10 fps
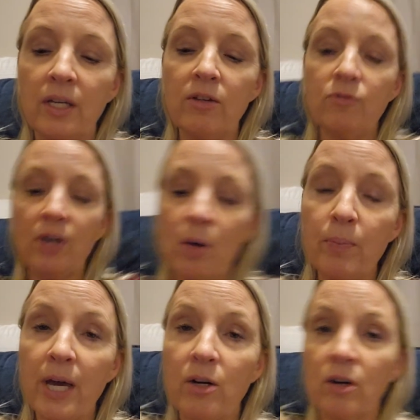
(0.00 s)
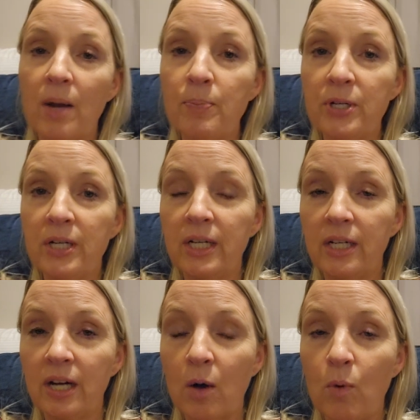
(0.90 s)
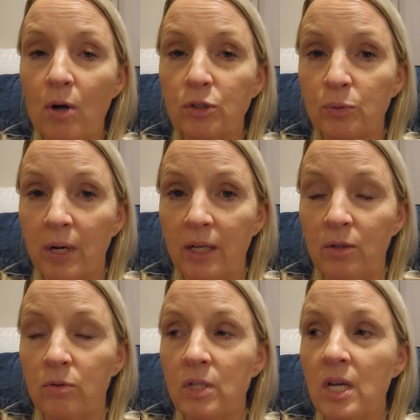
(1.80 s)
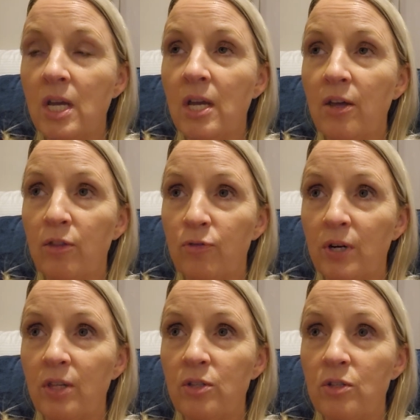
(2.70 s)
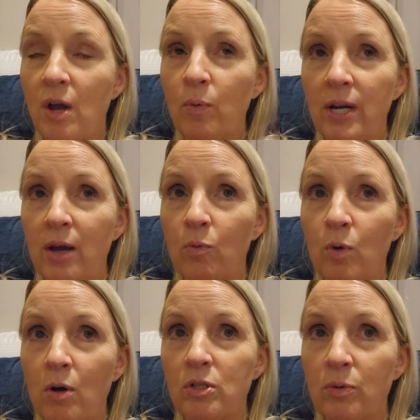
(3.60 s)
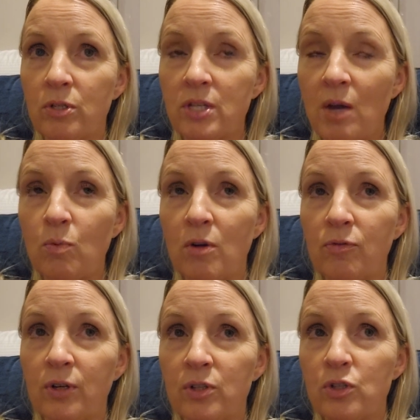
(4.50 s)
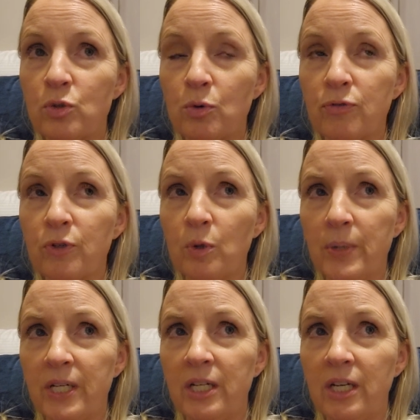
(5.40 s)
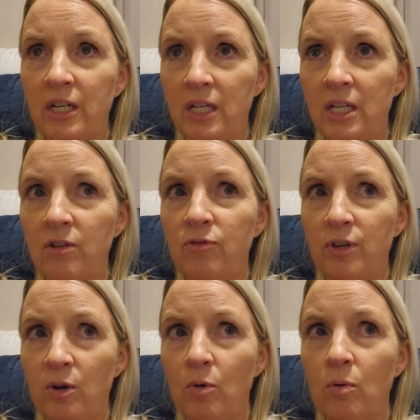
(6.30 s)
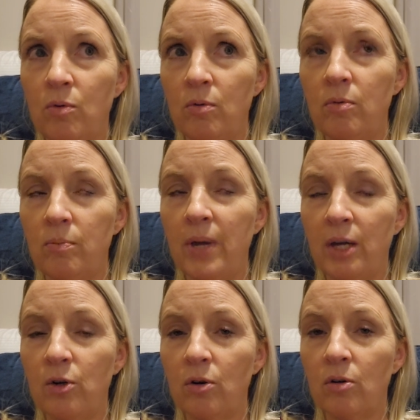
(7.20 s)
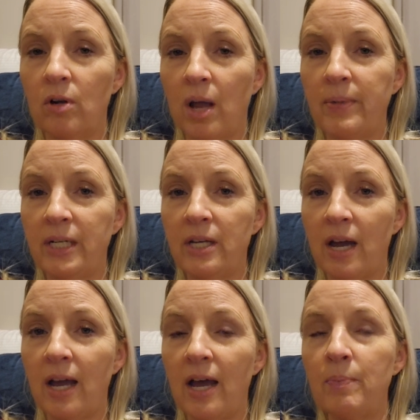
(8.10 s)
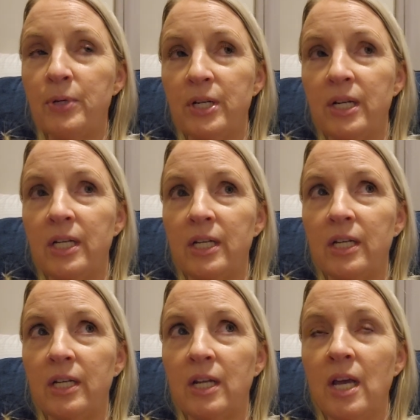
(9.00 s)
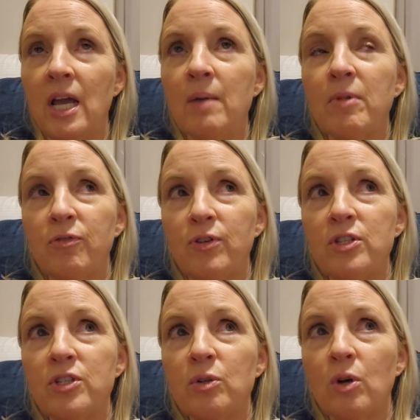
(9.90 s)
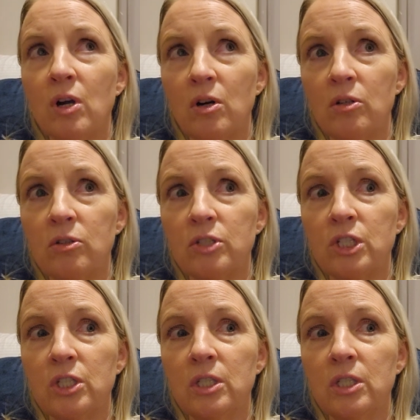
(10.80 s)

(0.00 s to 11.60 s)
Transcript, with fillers: it felt better. I put it in and I walked around the front of this. I went out and walked on the sidewalk in front of the store for a little bit, and, and it did feel better. I mean, it, I, I put it in and it, my foot still hurt,